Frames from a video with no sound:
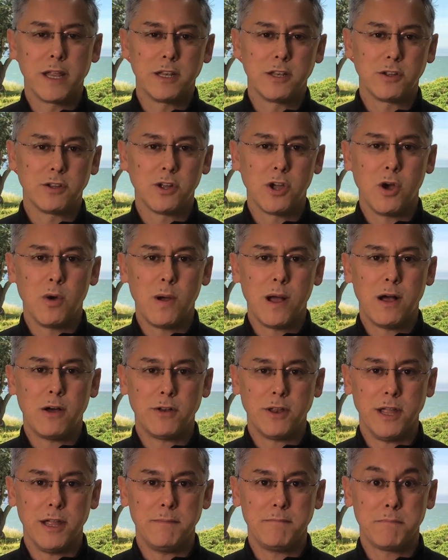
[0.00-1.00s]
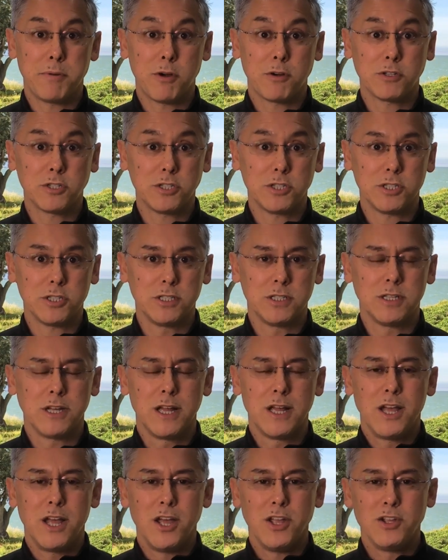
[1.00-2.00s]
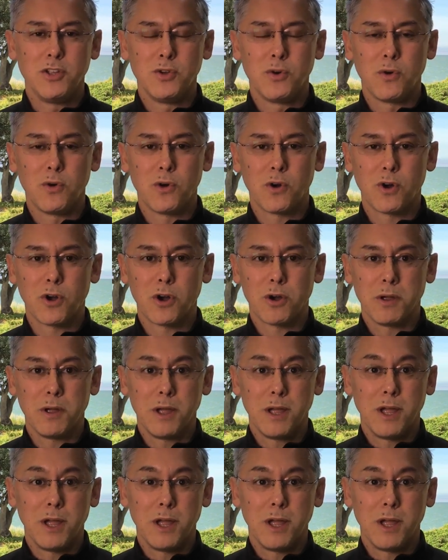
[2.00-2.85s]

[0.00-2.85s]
to go out and purchase your